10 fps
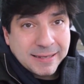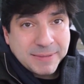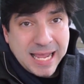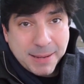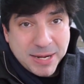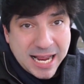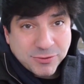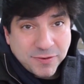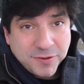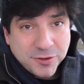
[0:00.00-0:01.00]
Cayman
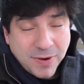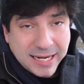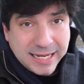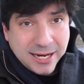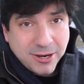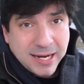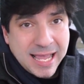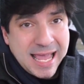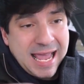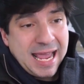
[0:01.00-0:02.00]
S review right here,
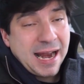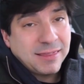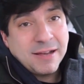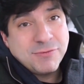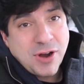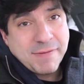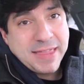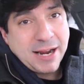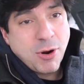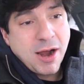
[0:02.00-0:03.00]
and I love driving
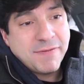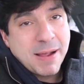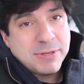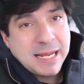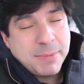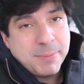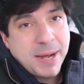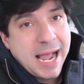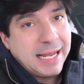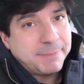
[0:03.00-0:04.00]
that car. If I was able to
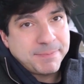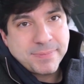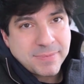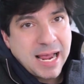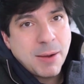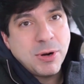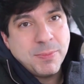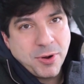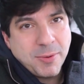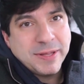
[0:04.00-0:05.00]
buy it, I would have
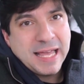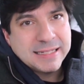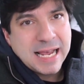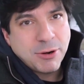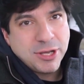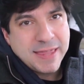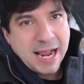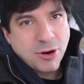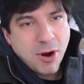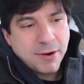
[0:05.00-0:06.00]
bought one. That's how good
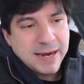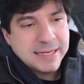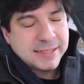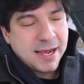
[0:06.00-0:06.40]
that car is.